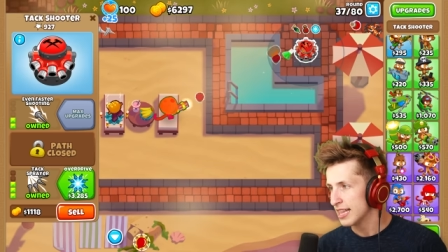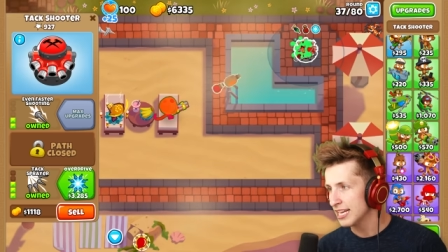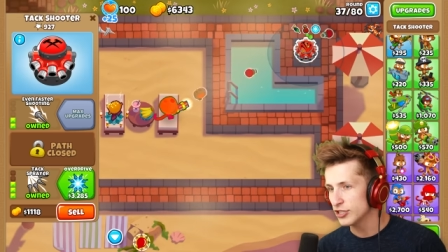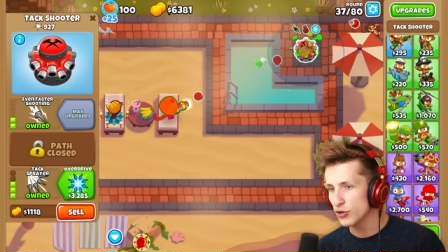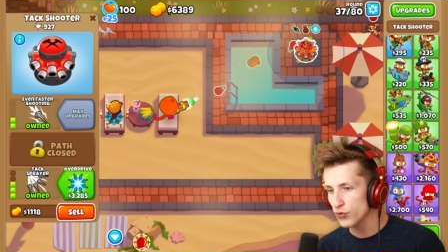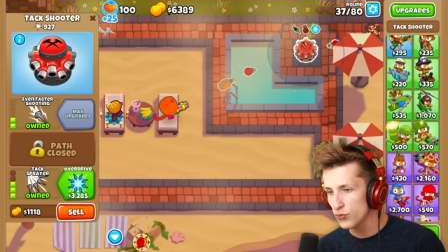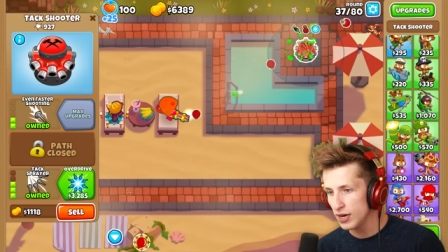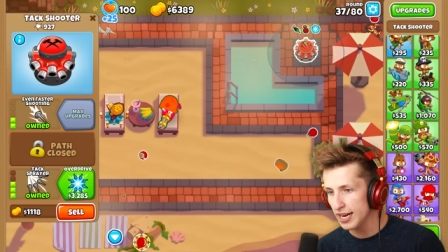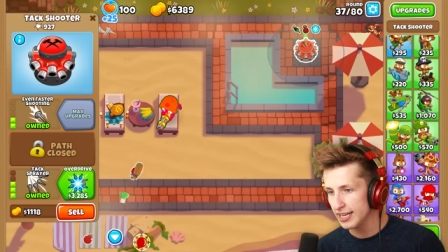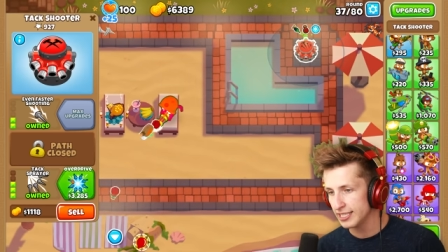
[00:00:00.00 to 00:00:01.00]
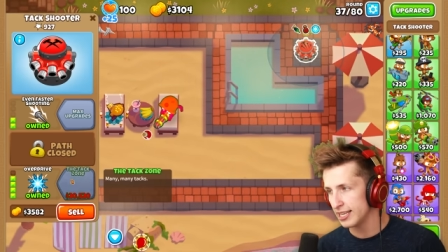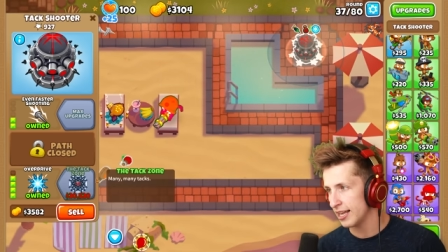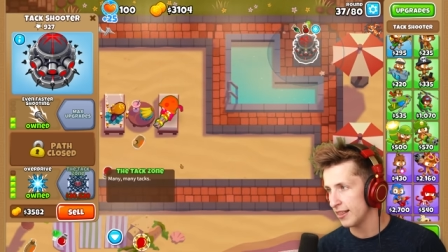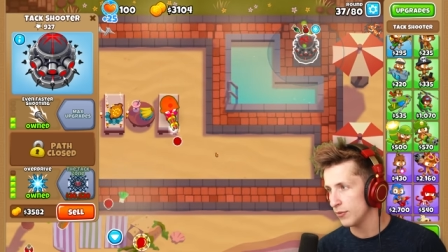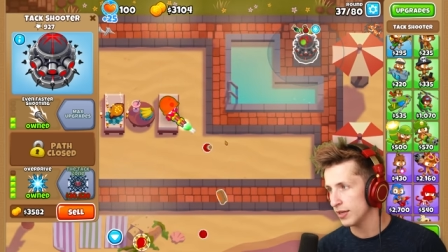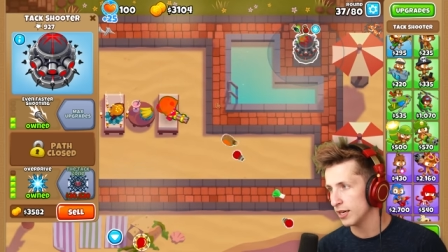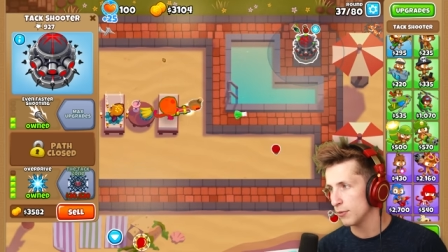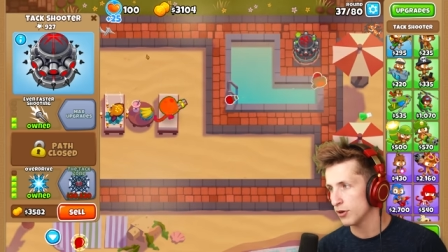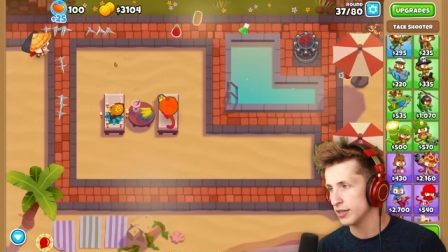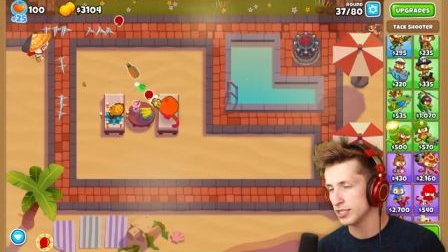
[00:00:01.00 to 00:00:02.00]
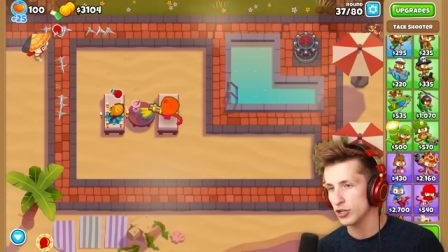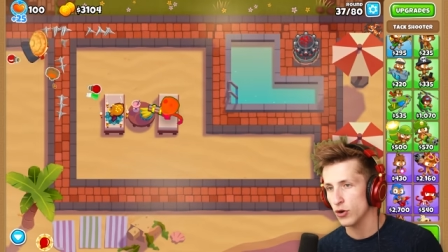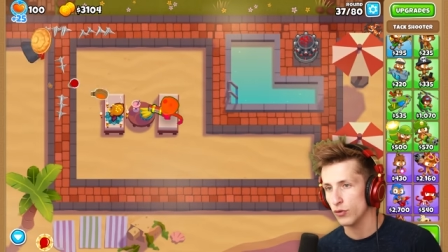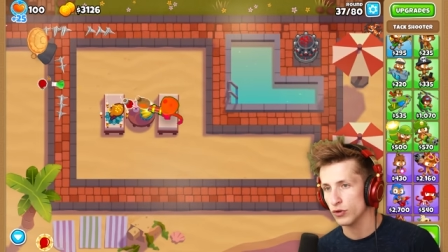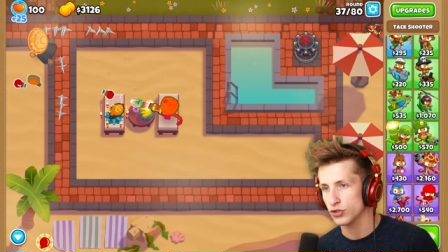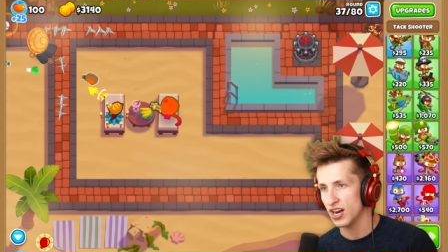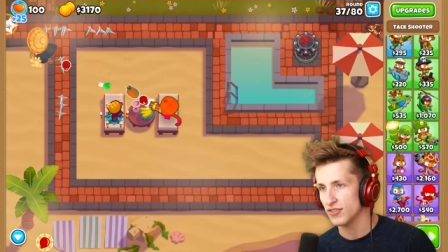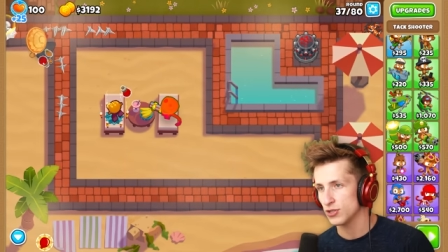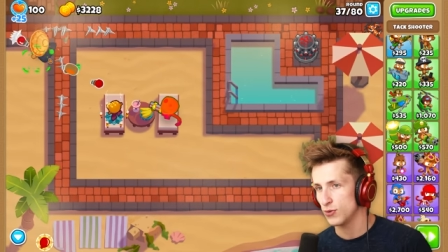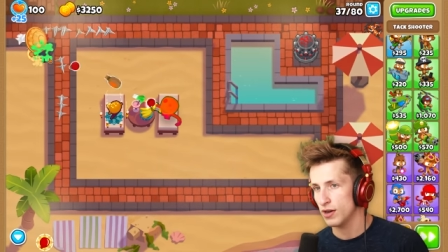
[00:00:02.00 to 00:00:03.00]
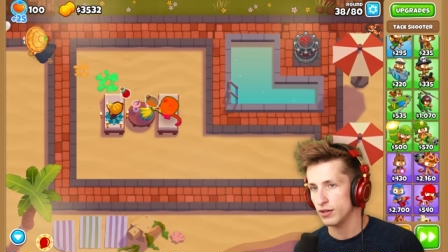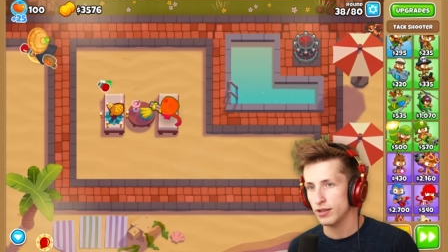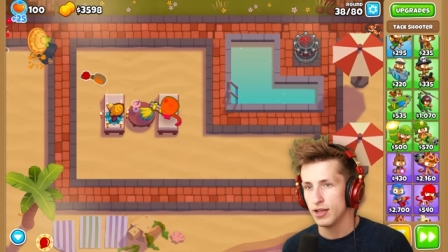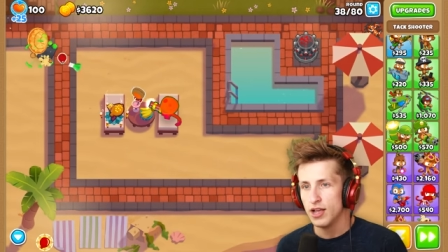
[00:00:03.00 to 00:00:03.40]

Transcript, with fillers: That's crazy. And then we can upgrade this to overdrive as well,